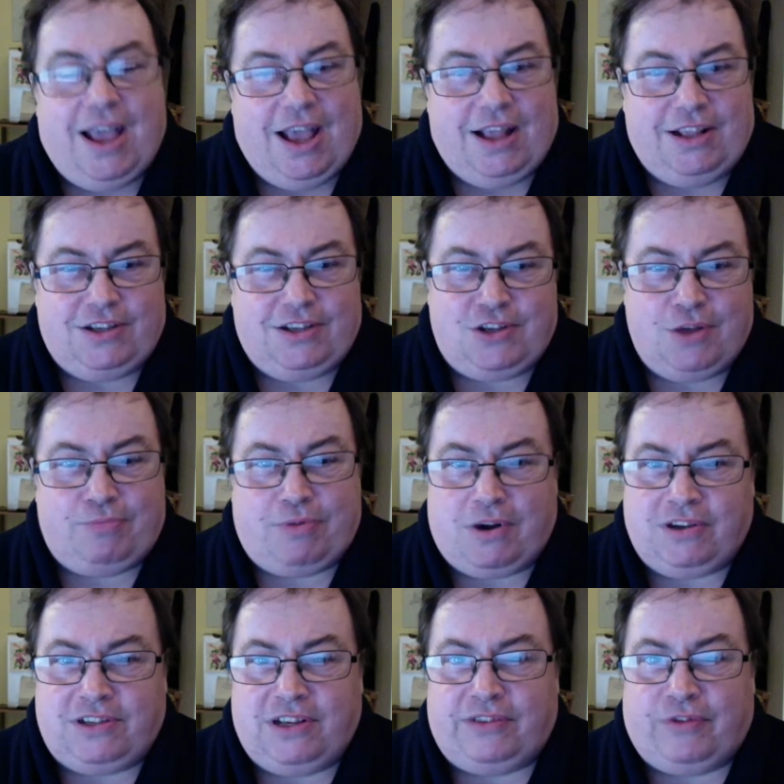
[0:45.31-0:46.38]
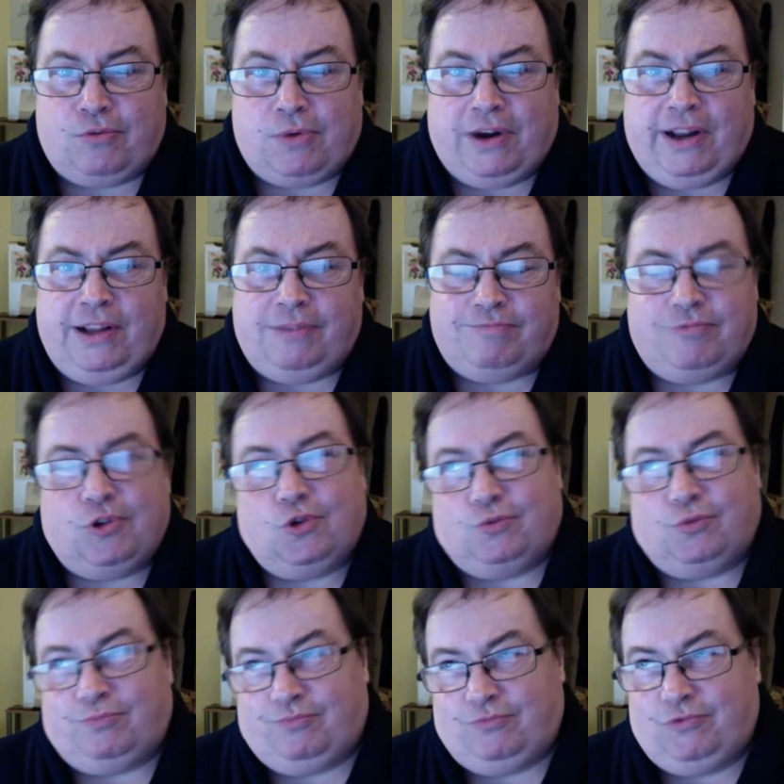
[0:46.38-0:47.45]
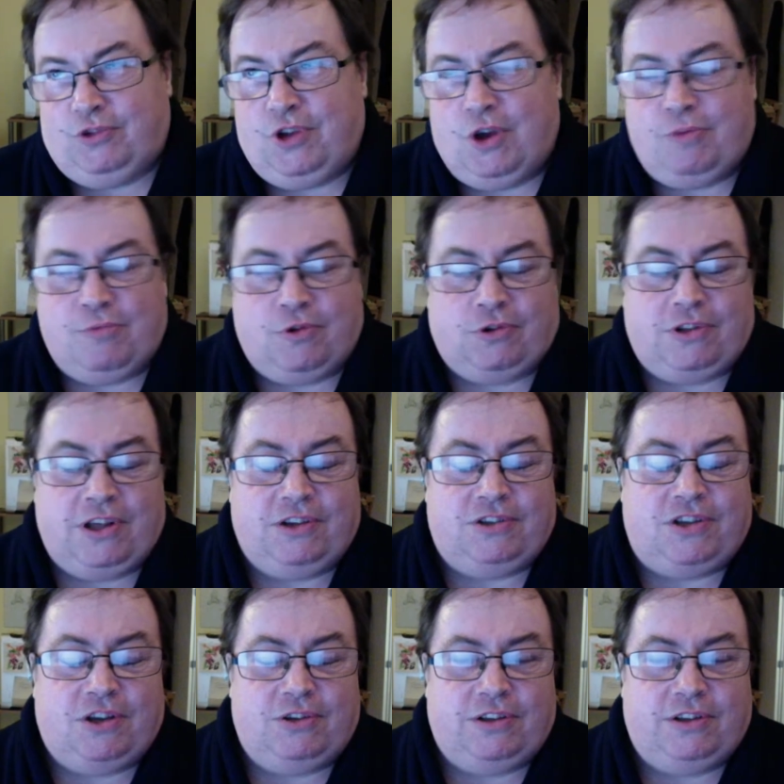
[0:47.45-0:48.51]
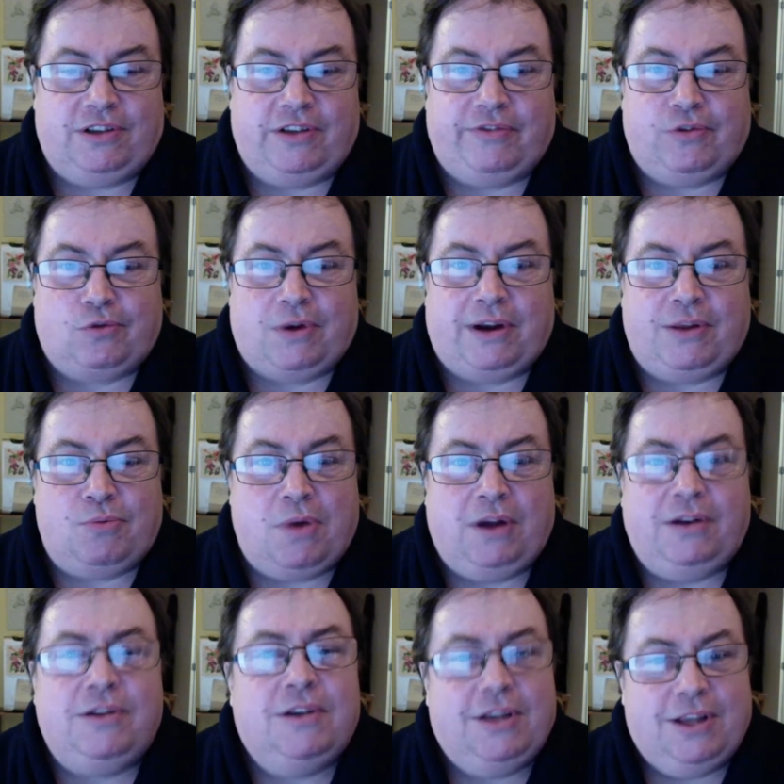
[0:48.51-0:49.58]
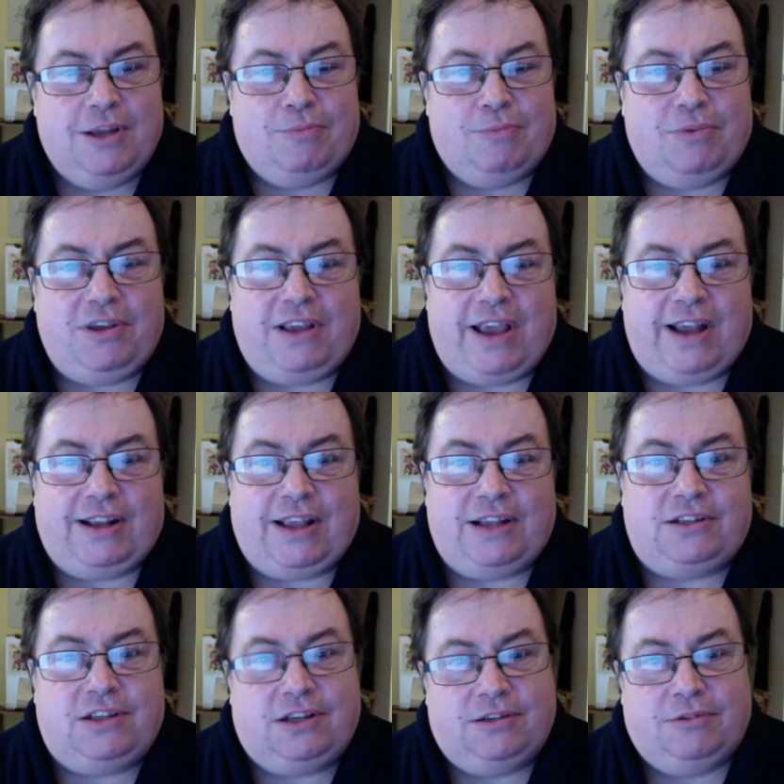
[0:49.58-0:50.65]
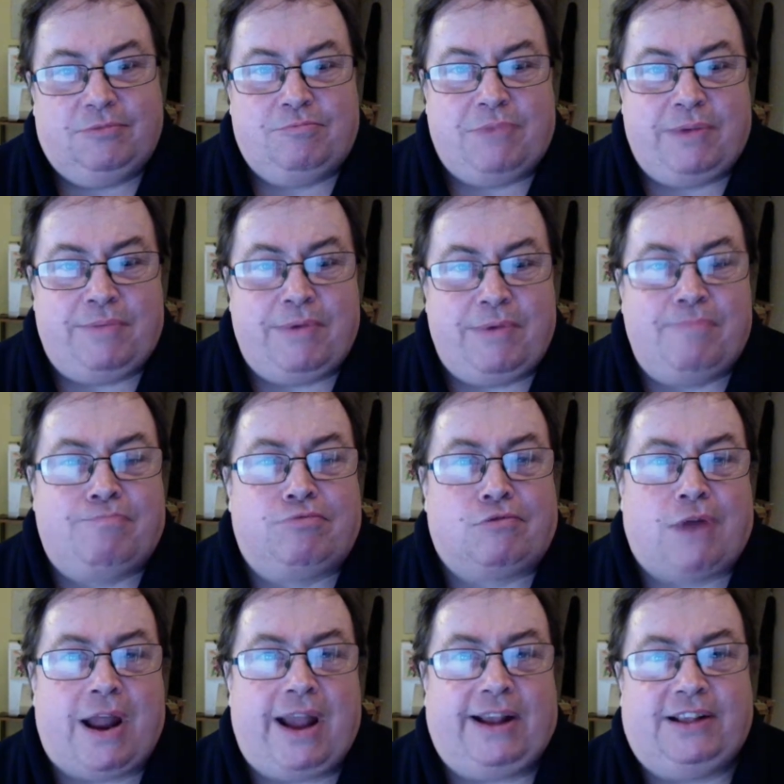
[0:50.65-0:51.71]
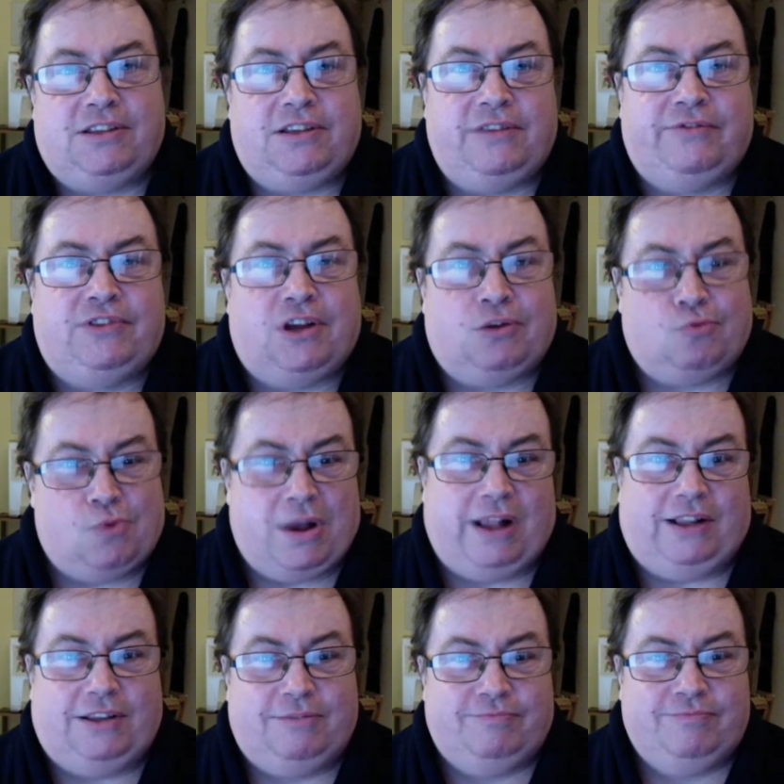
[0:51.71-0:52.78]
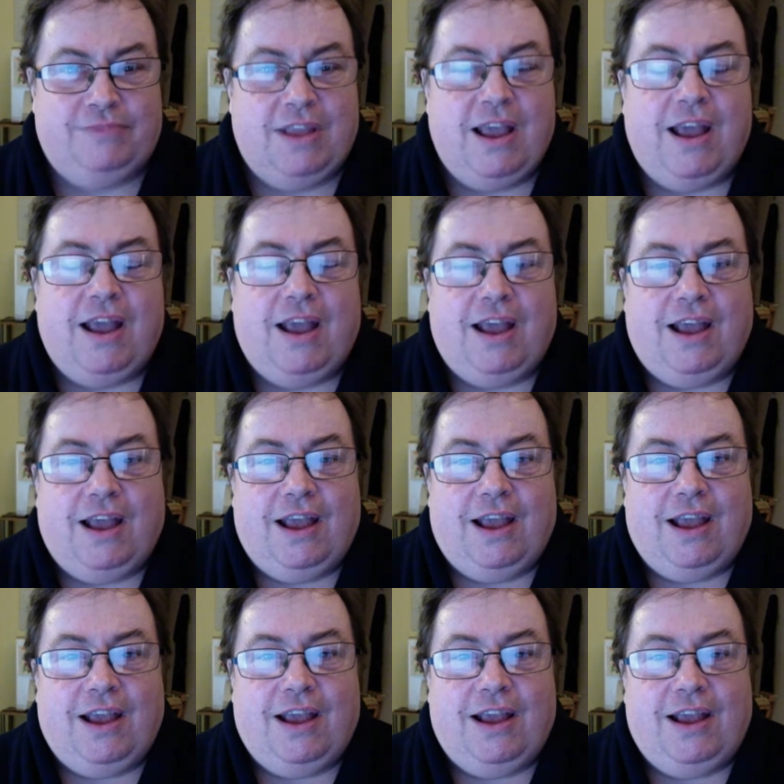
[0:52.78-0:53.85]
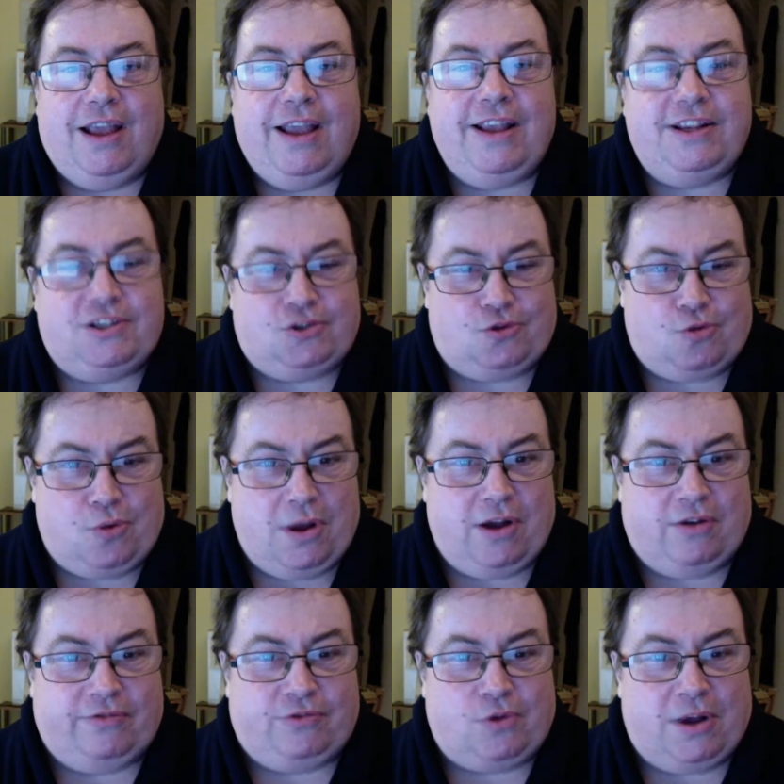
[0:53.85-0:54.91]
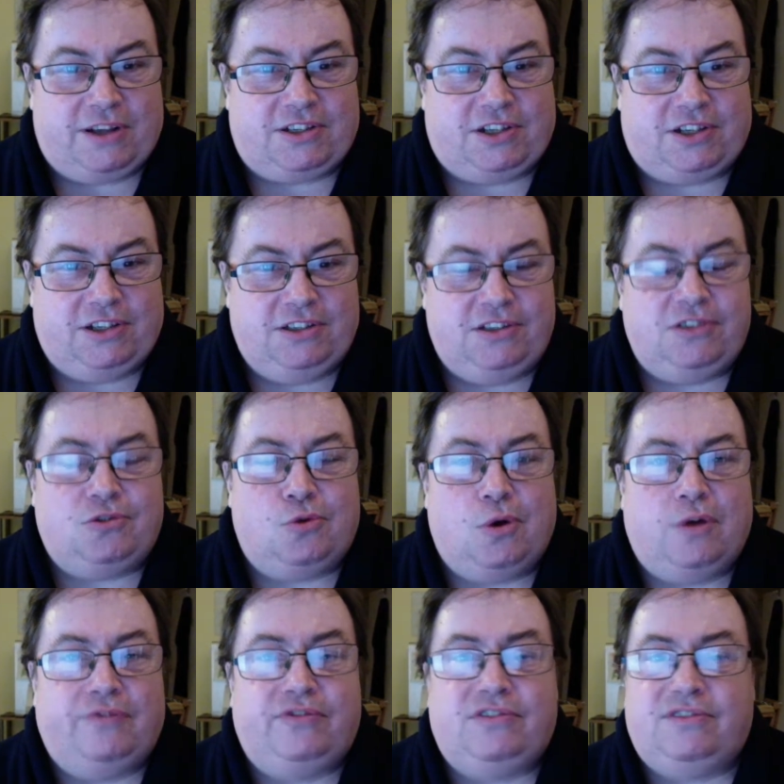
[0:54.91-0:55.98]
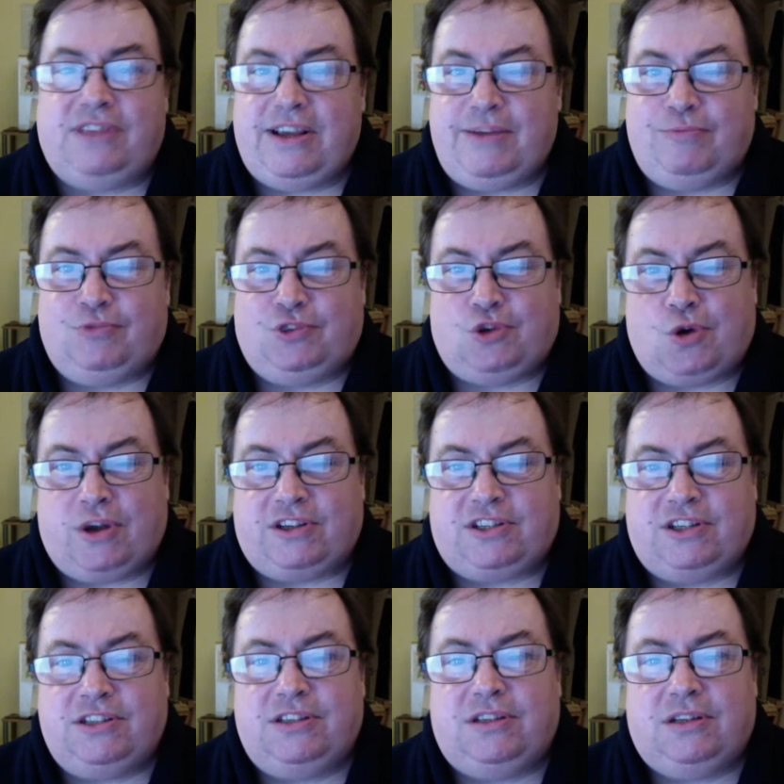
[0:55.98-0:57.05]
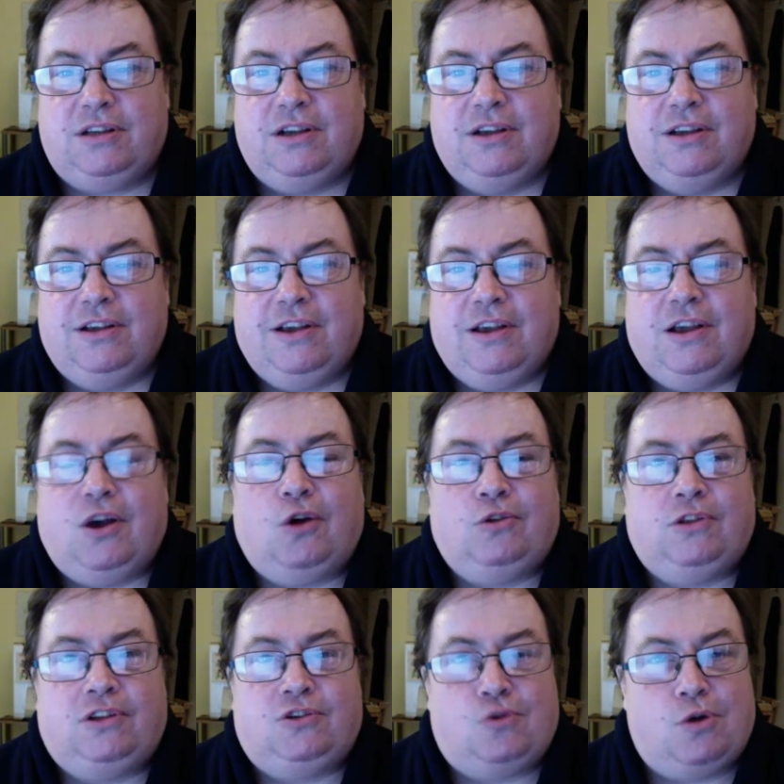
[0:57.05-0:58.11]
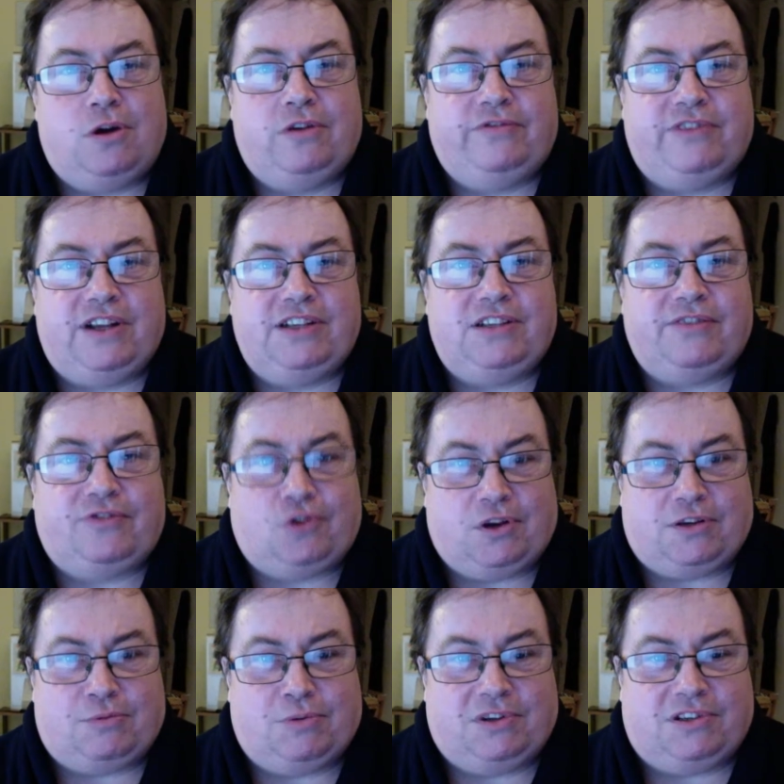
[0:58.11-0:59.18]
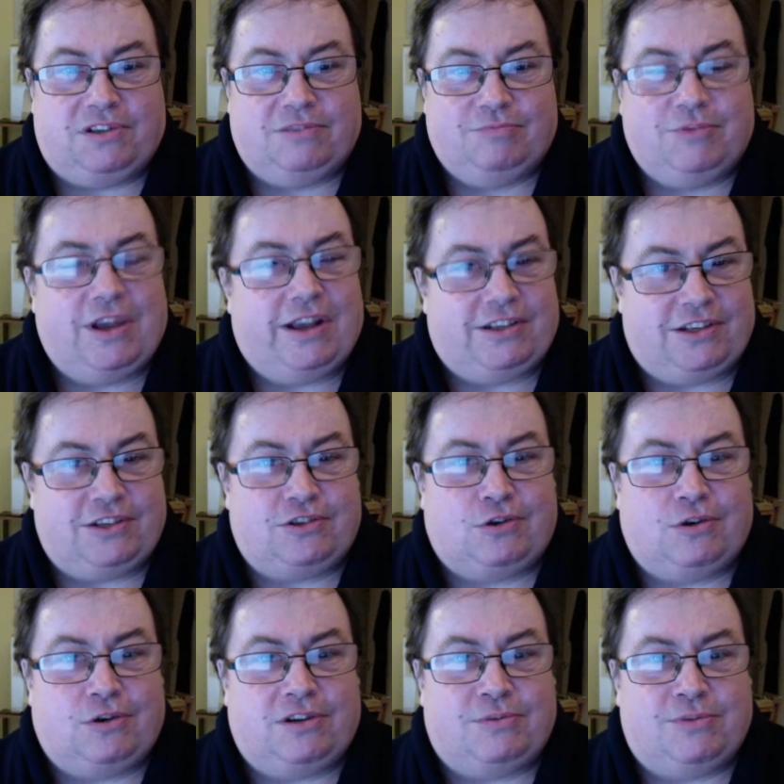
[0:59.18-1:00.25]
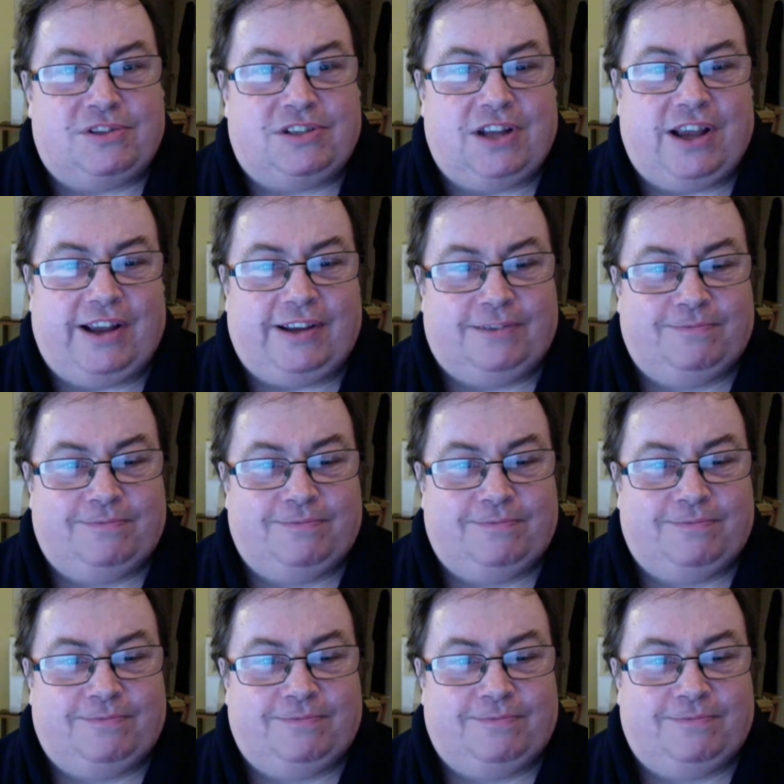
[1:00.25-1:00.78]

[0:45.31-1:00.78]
There's no prizes for winning, no more though, so than you've already won, but you can get to maybe brag that you've done well. Here's twelve questions, twelve themed questions, on the twelve days of Christmas, as it's Christmas Day.